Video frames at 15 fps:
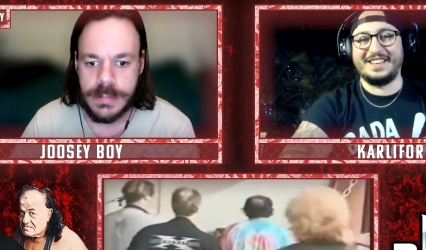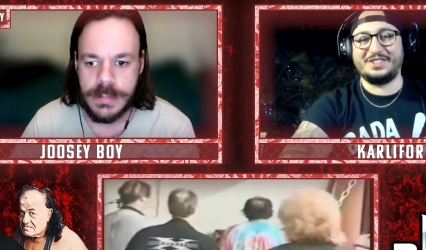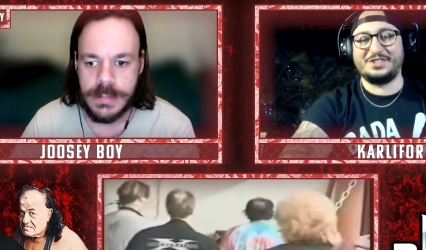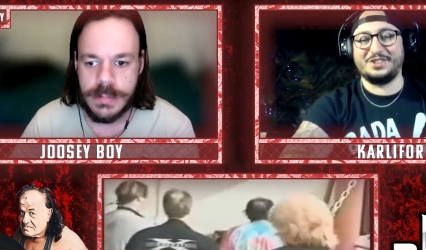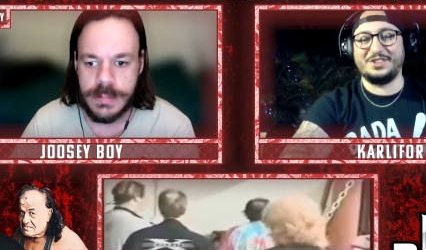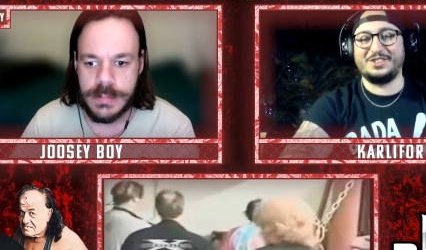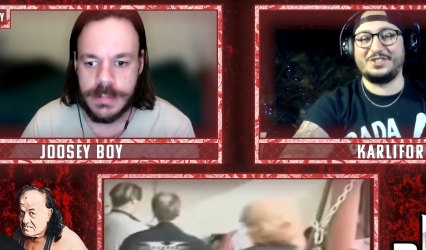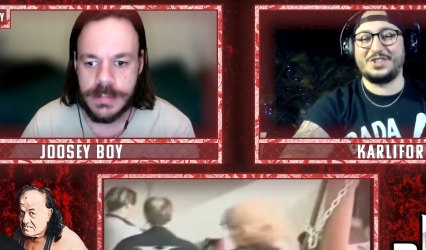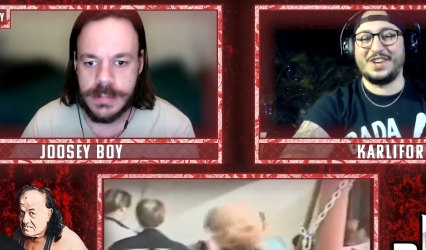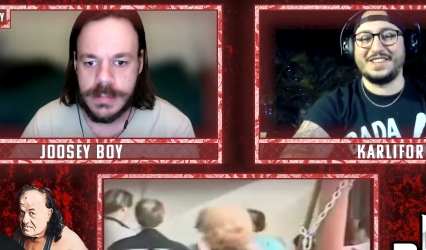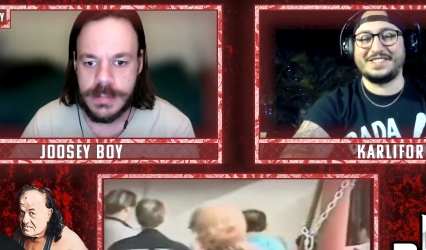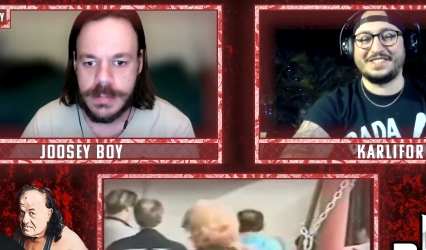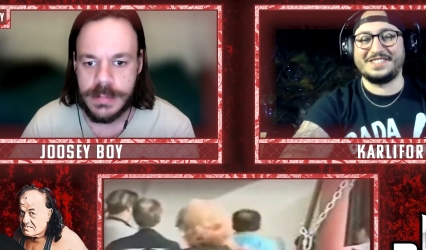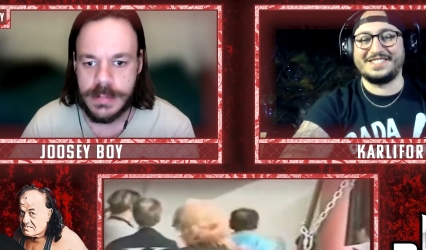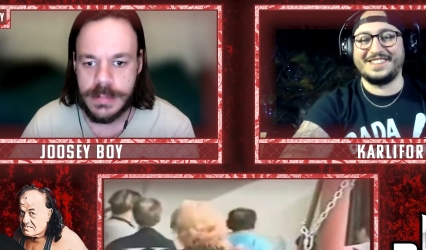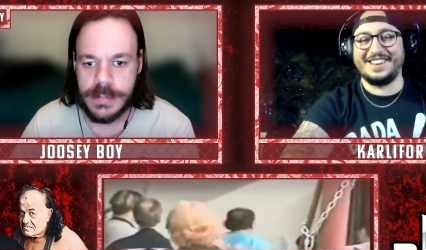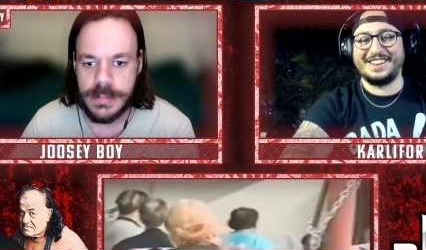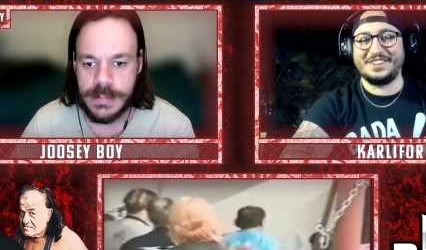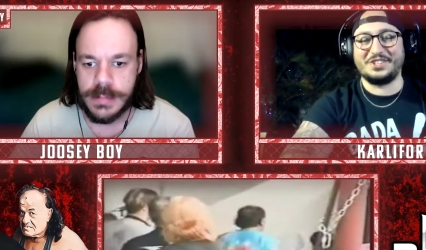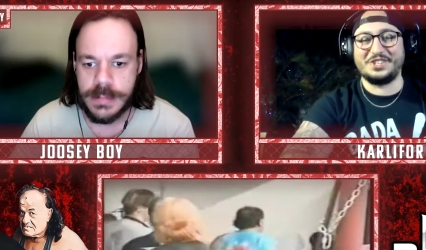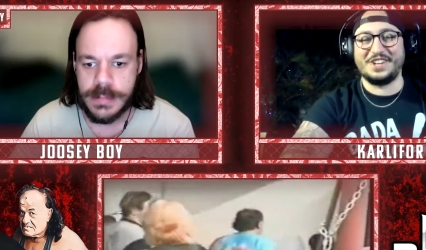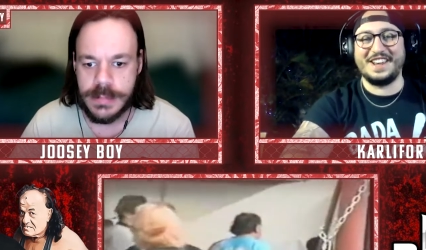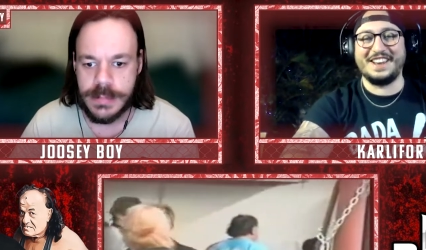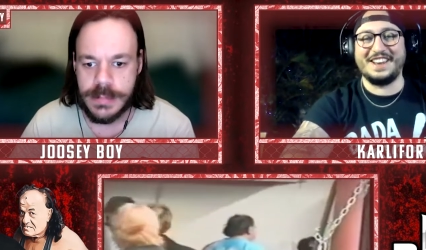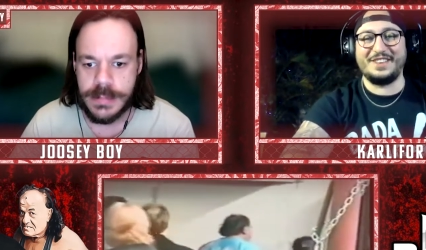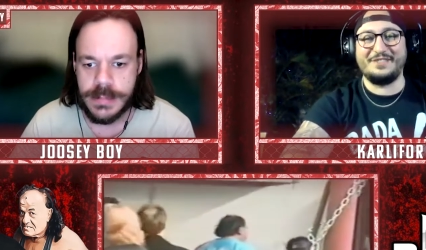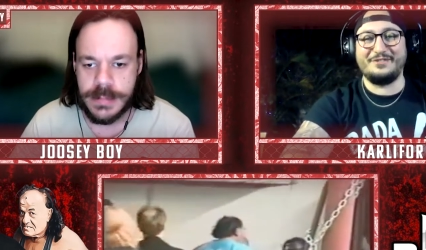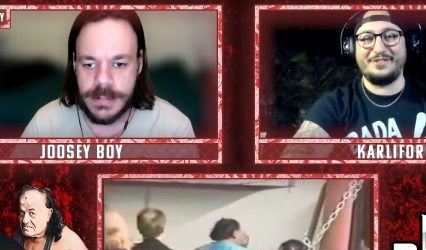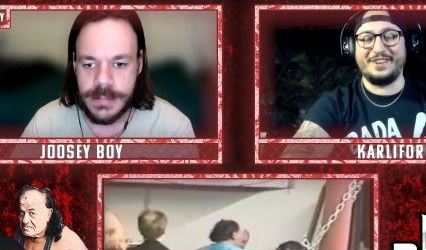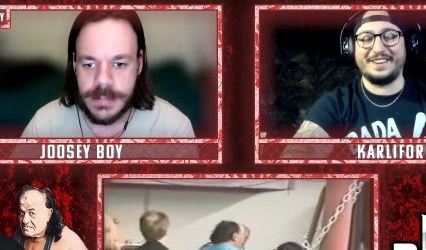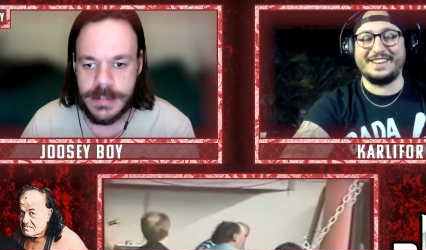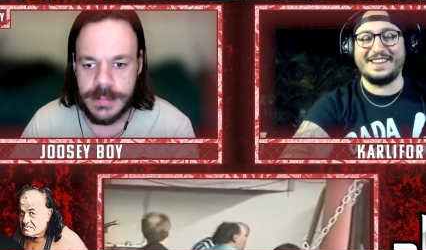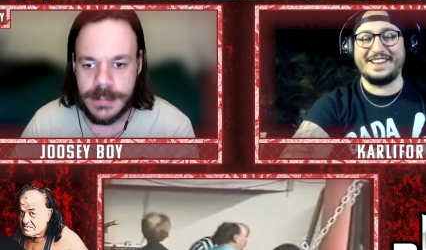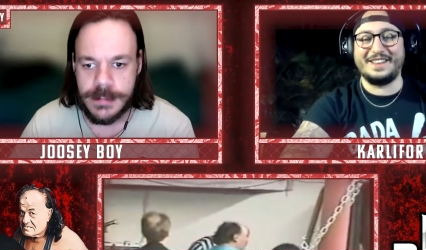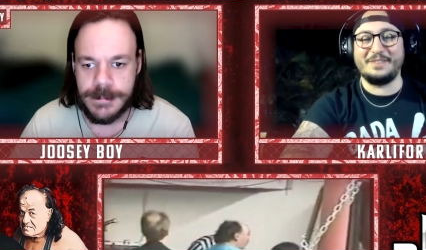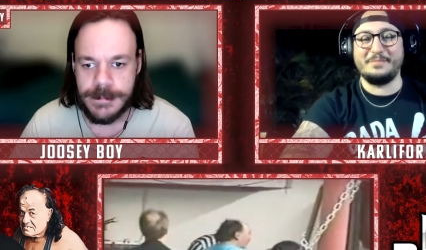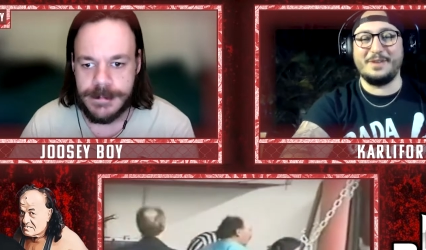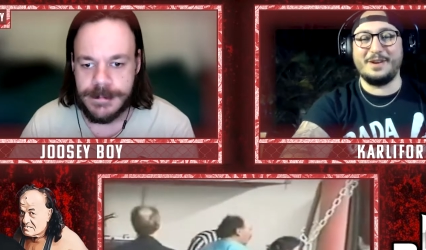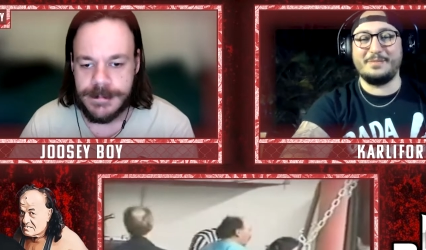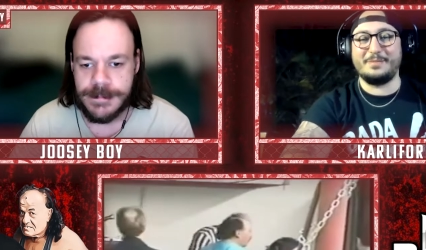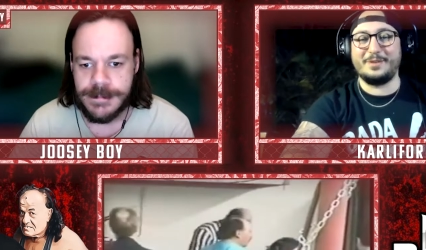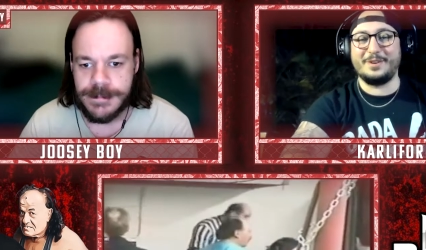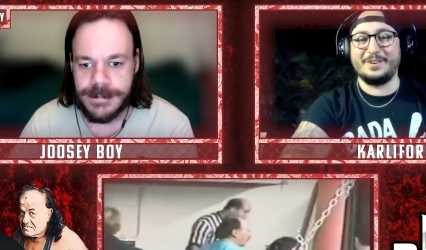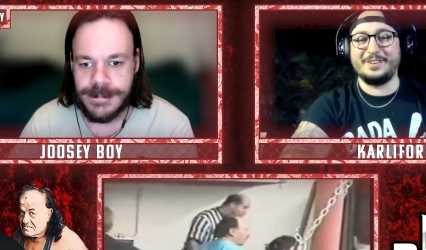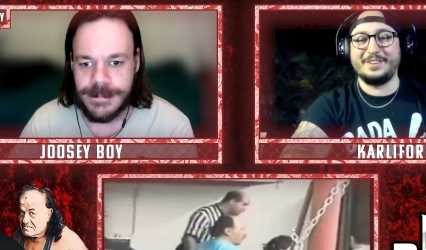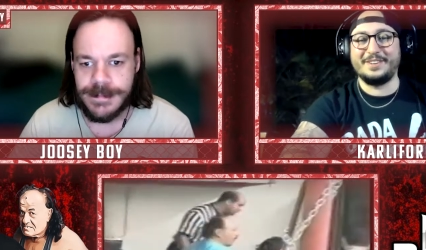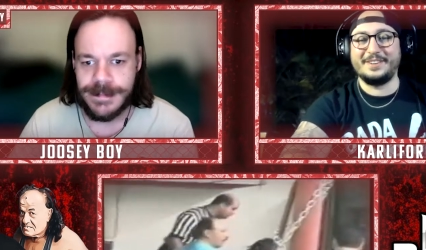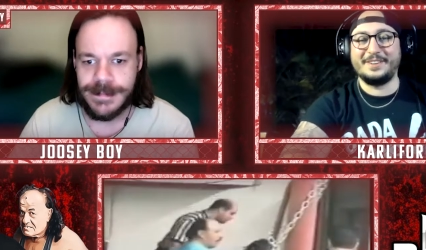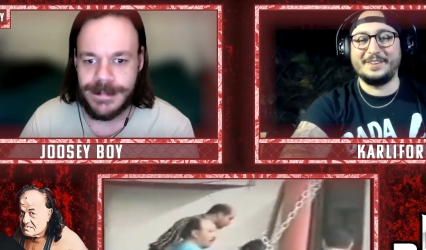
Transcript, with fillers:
Speaker 1: A dude tries to start a chant. Are you fucking out of your mind, bro?